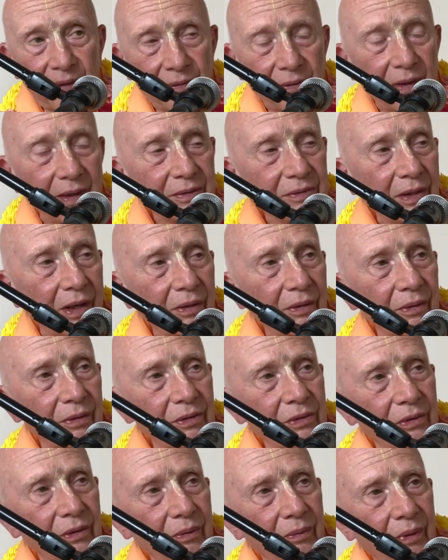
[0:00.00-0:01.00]
So that's how
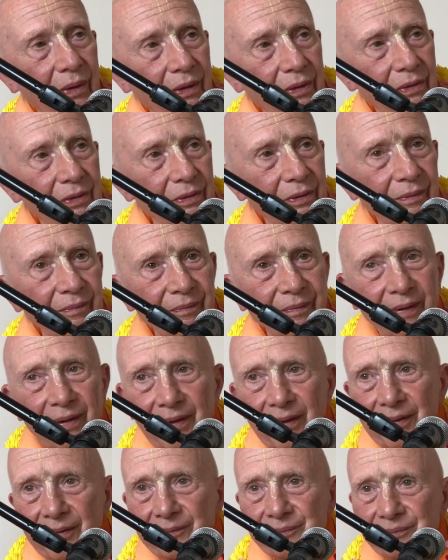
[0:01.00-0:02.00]
Krishna works.
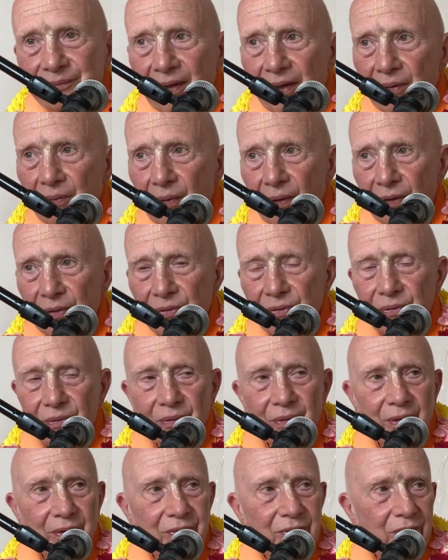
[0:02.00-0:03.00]
He works
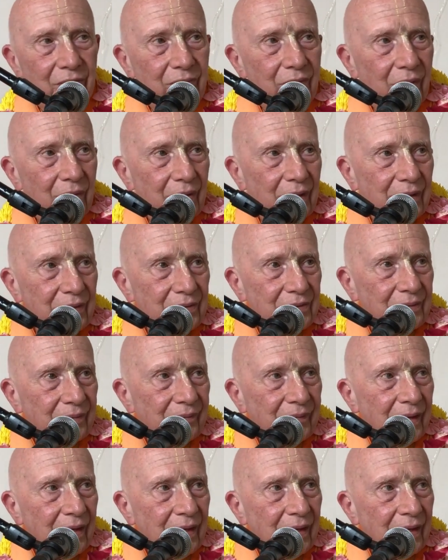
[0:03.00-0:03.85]
through his devotees